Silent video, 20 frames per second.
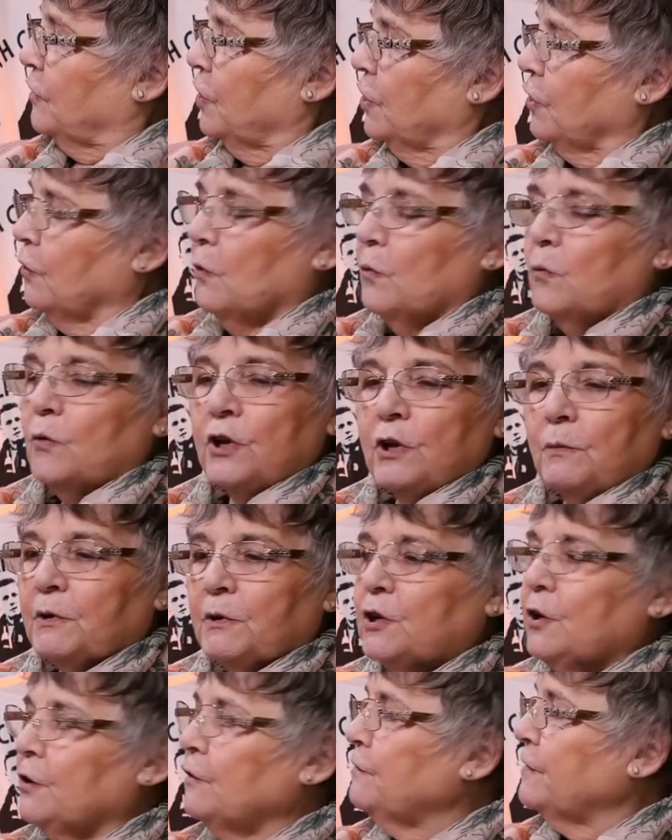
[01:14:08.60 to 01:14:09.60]
You know, you
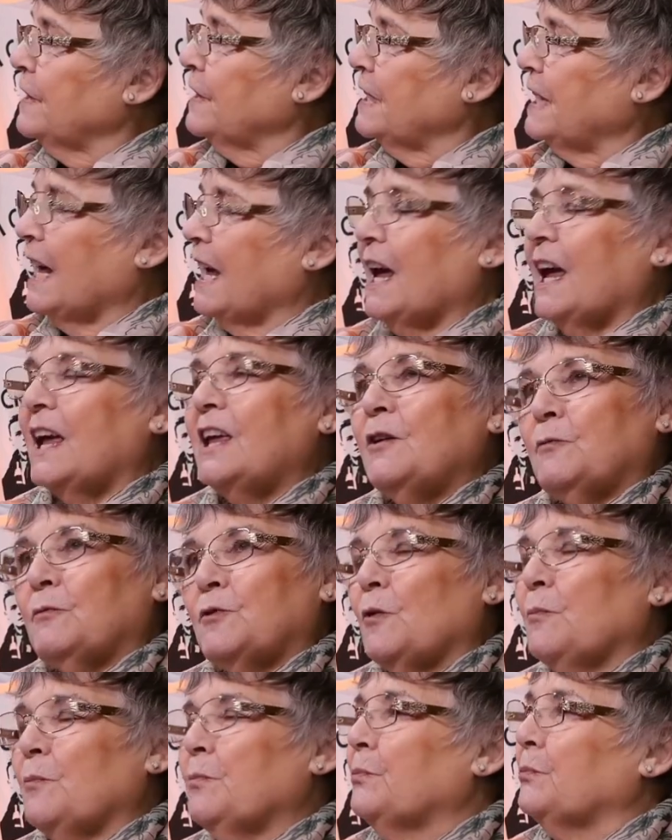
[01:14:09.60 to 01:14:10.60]
went out for the day. You
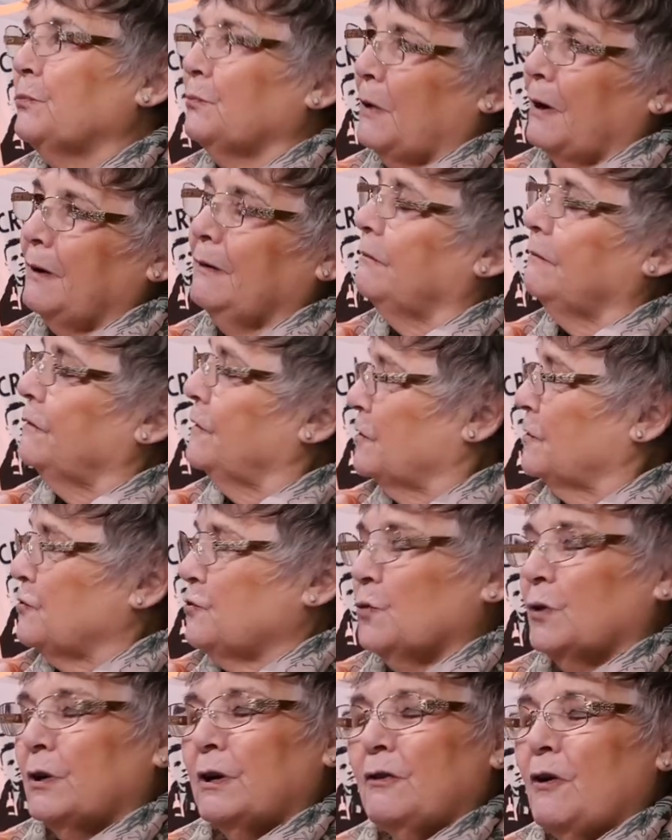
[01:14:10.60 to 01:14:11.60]
went up, right? It's
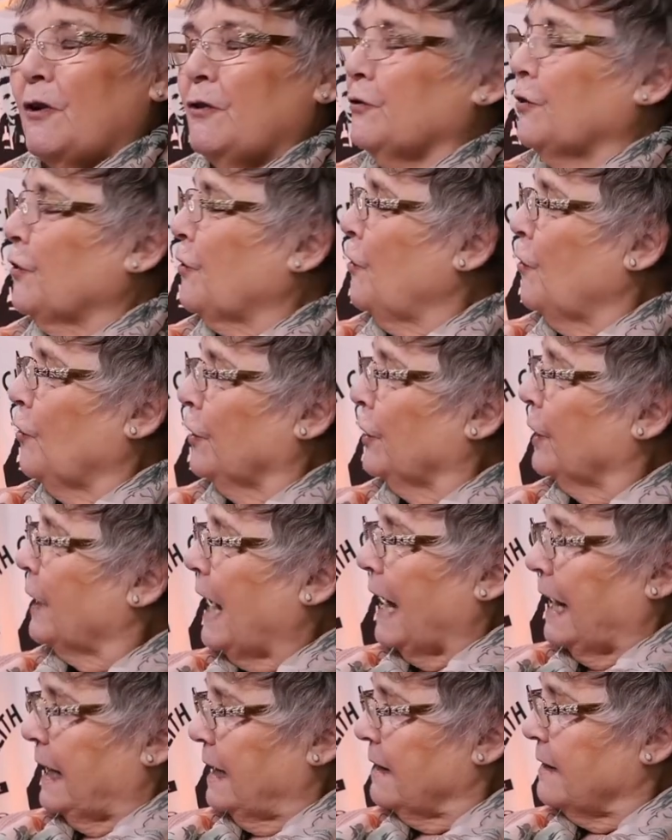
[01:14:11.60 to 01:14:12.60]
only around the corner
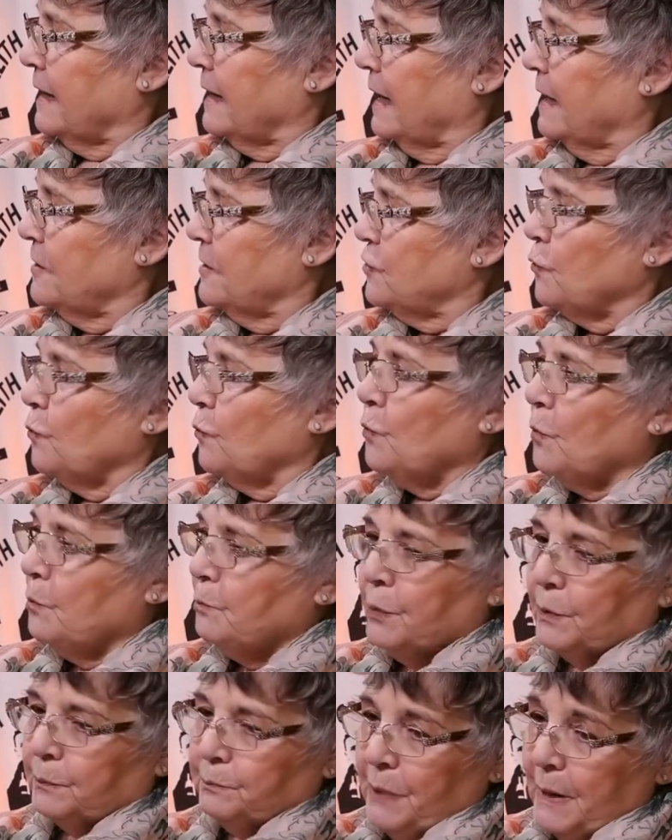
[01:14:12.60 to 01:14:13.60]
kind of thing. So,
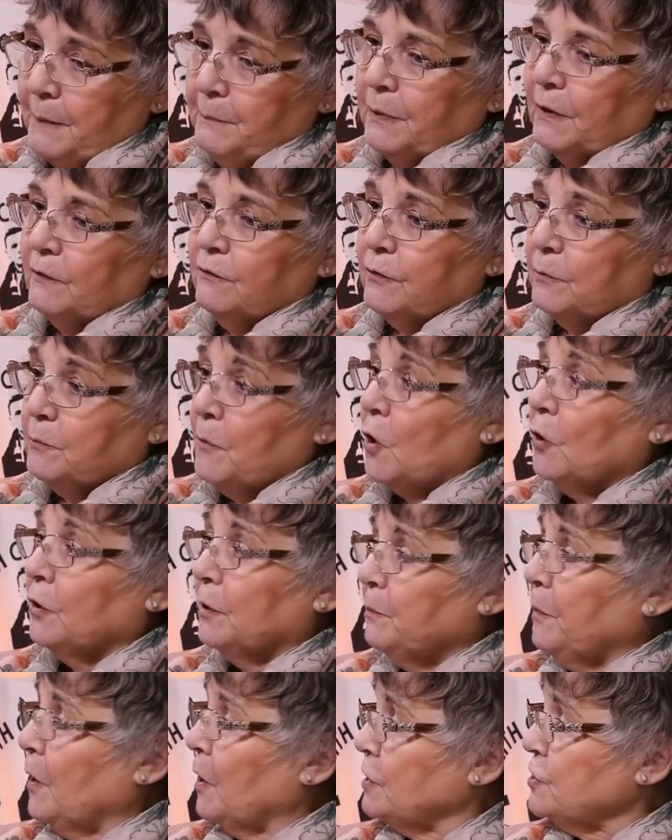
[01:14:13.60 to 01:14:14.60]
but people from other
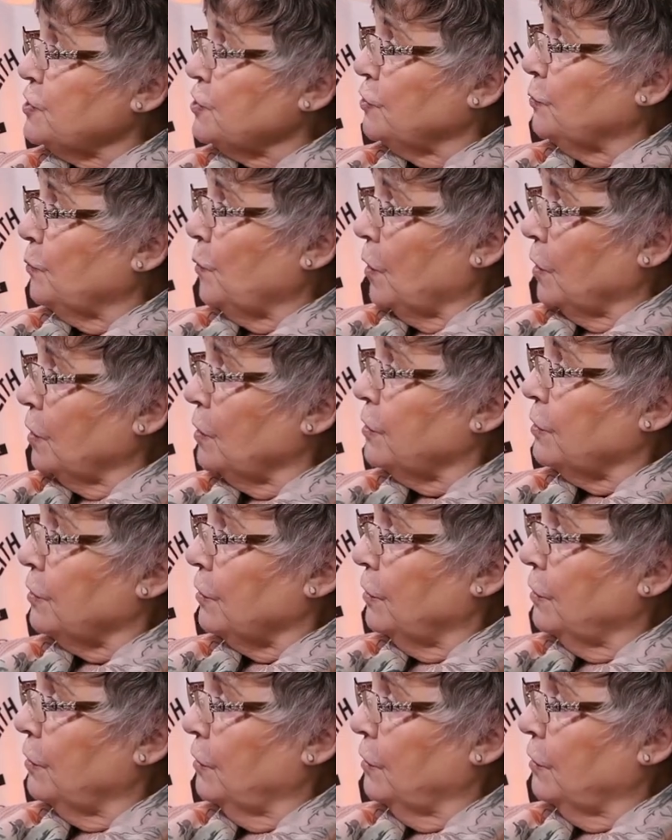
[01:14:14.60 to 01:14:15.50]
parts of the world...